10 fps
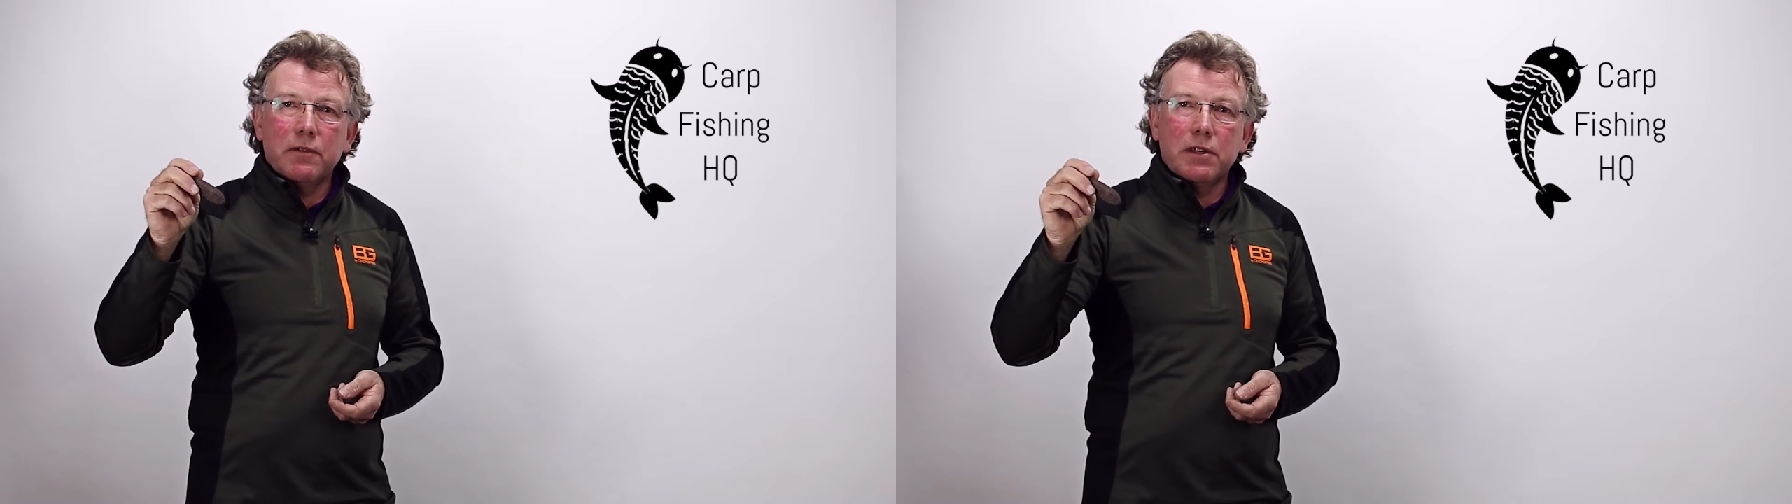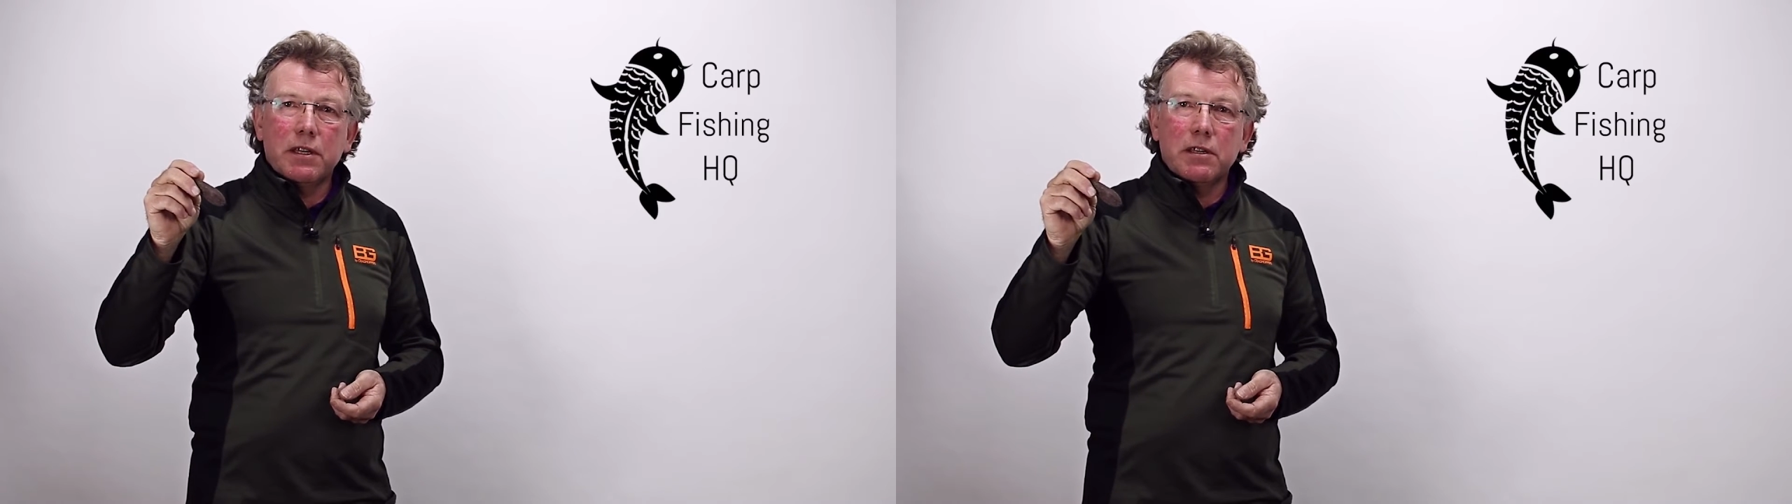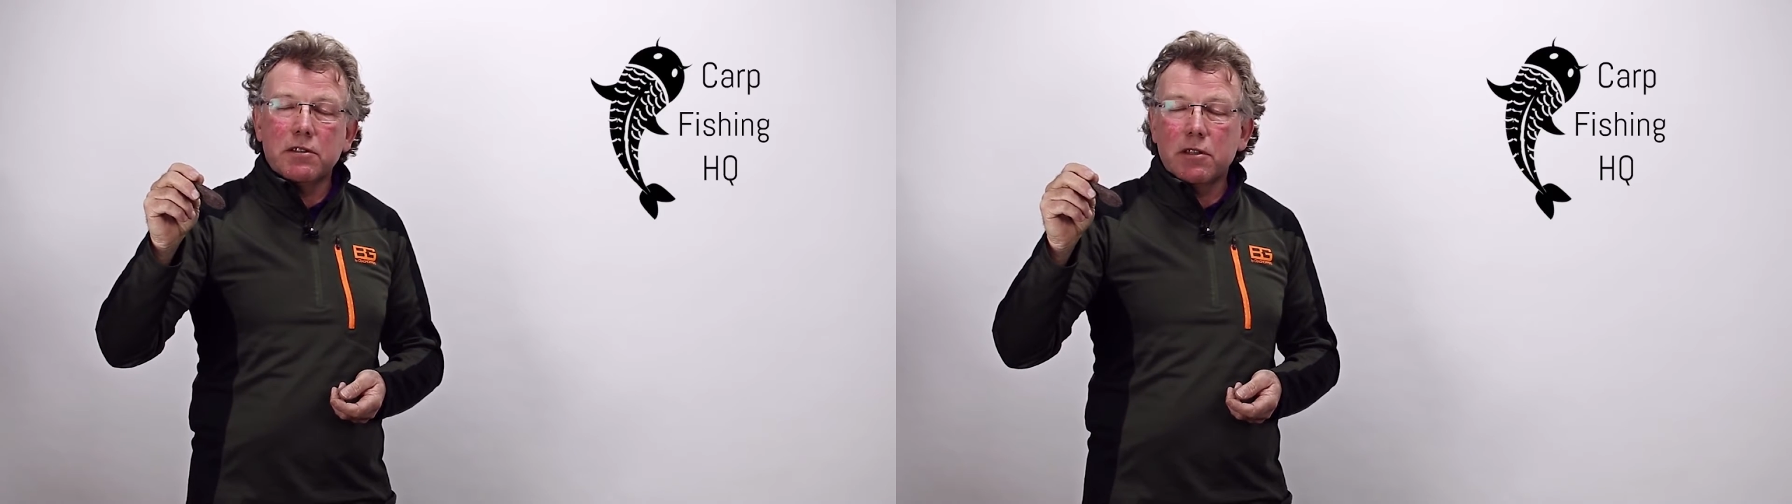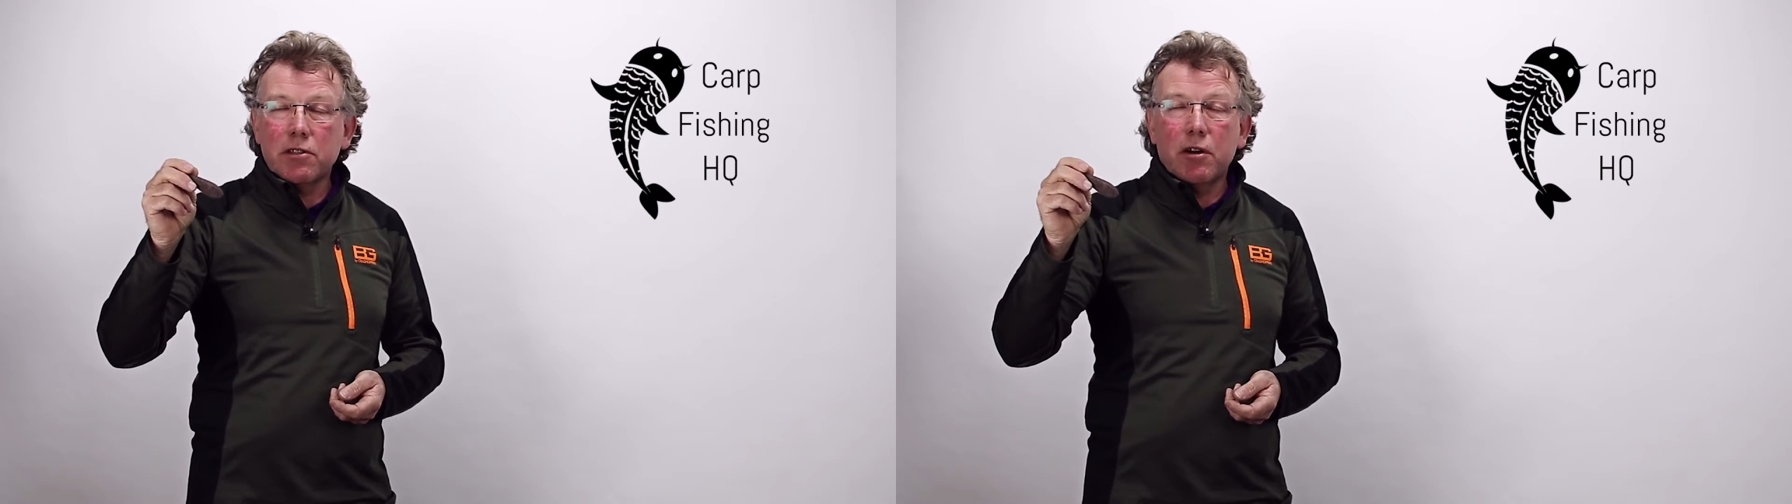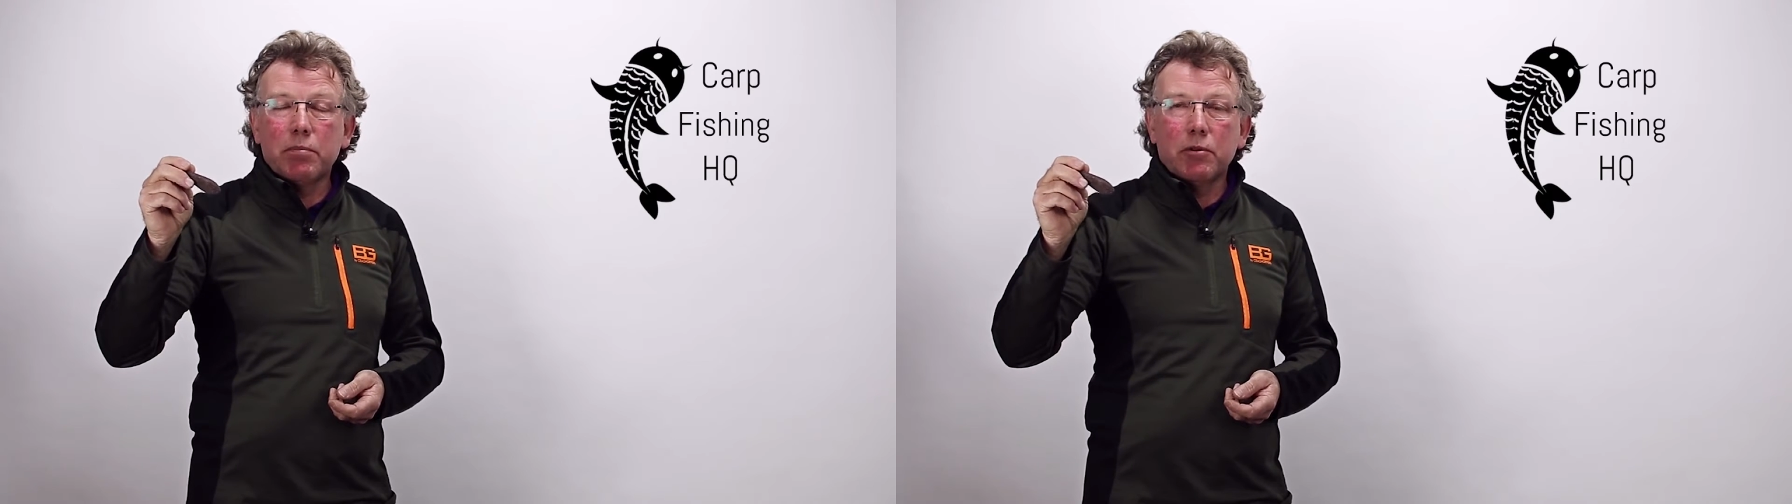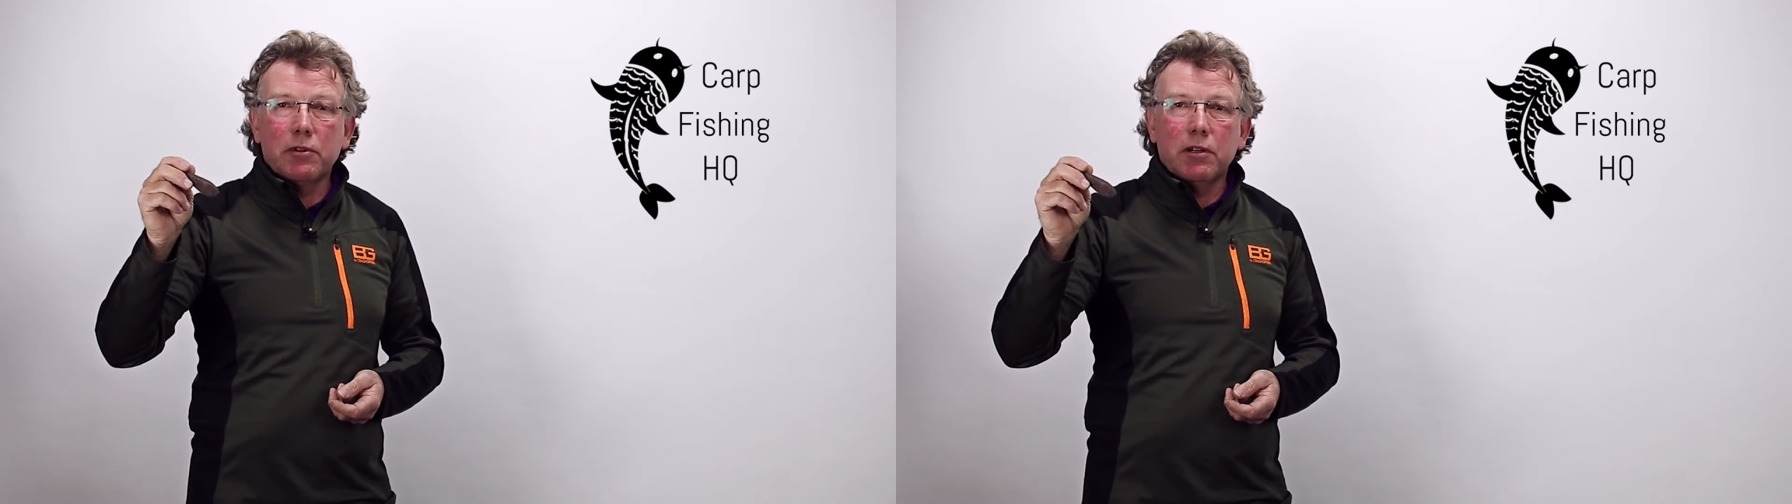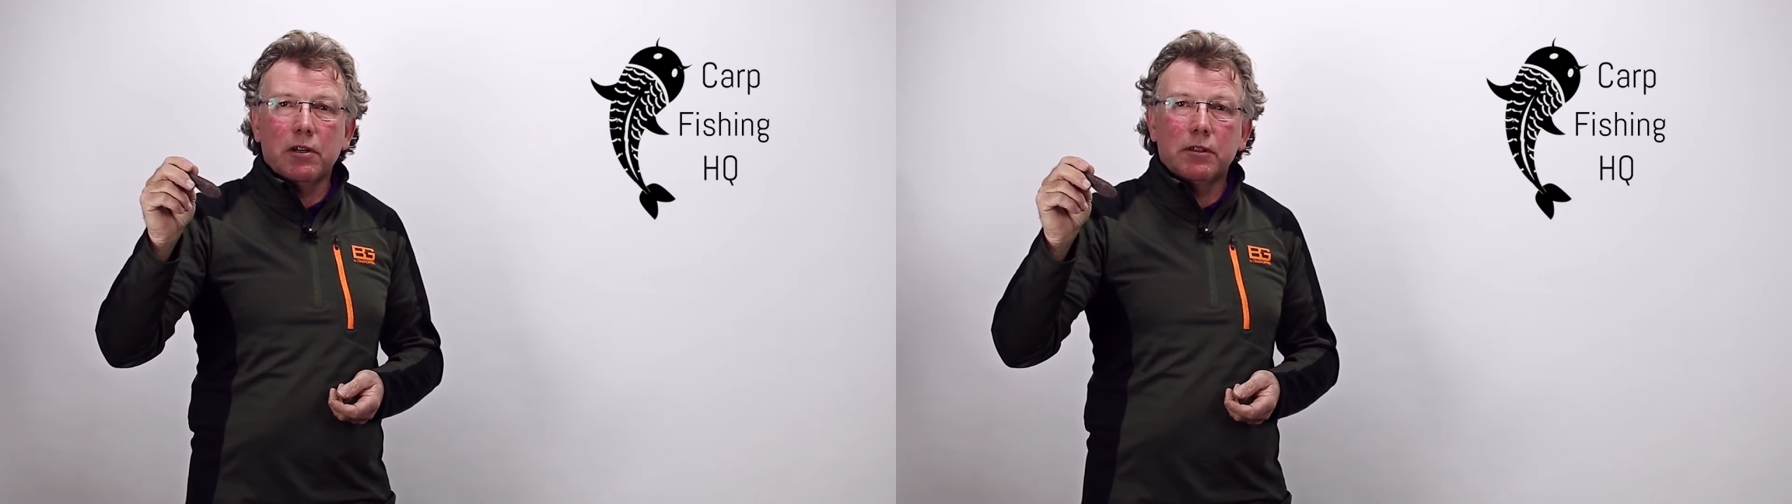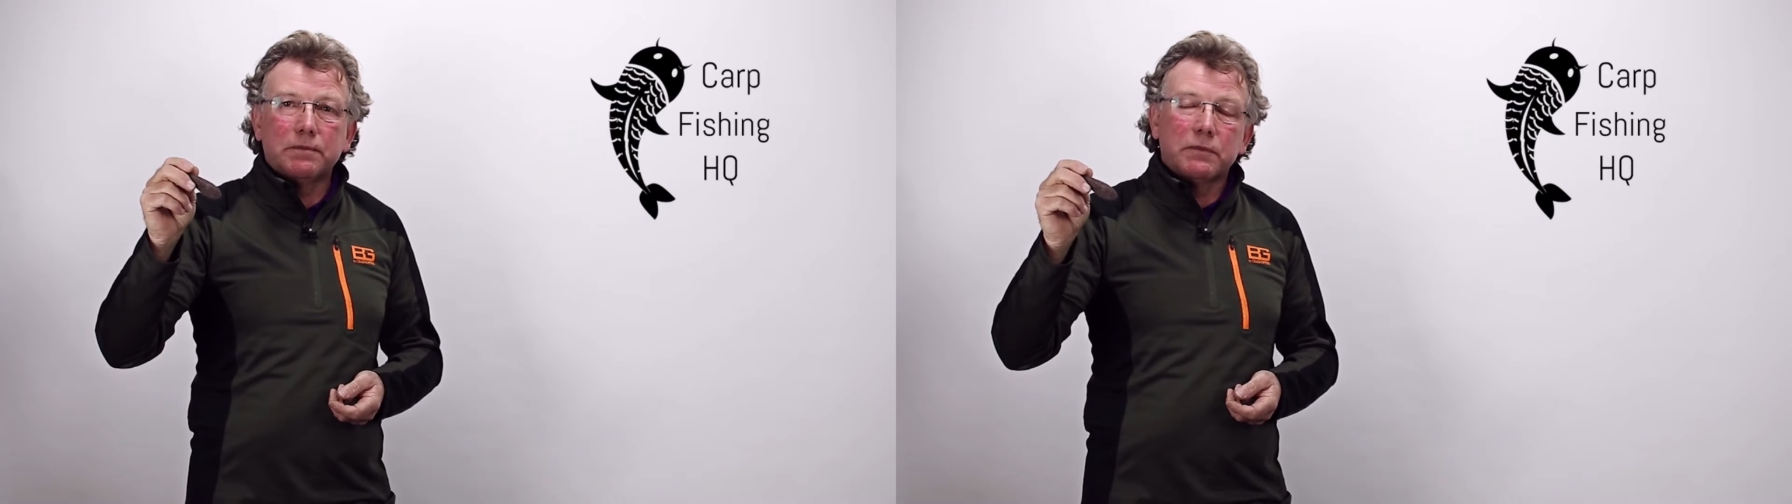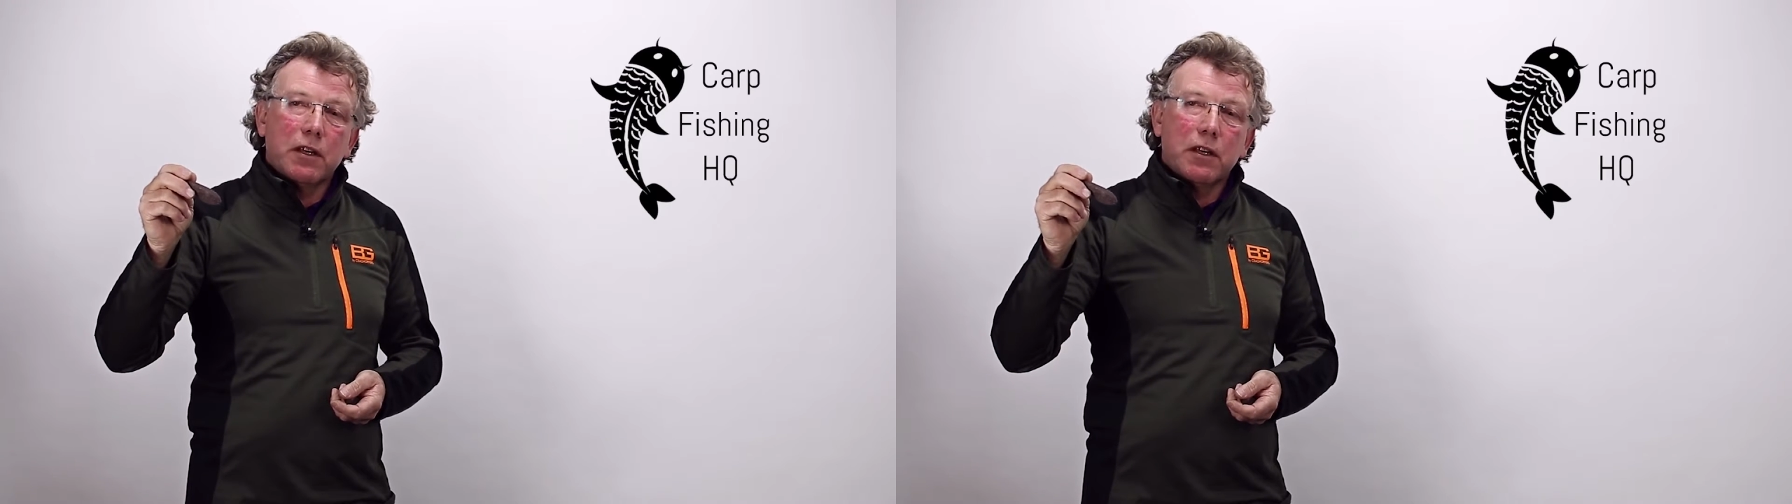for years. So I bought the lot.